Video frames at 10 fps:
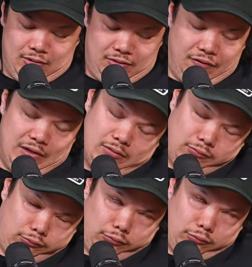Just
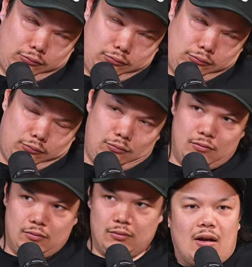fucking
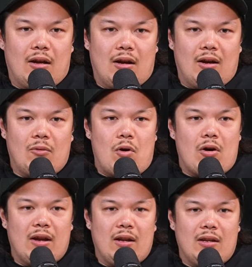I
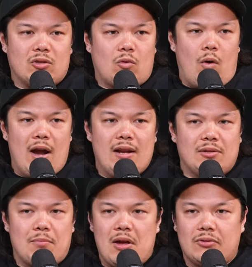walk in, it's quiet
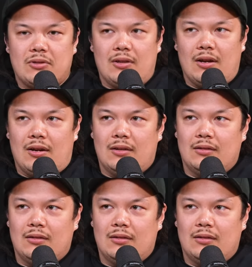as a mouse in there.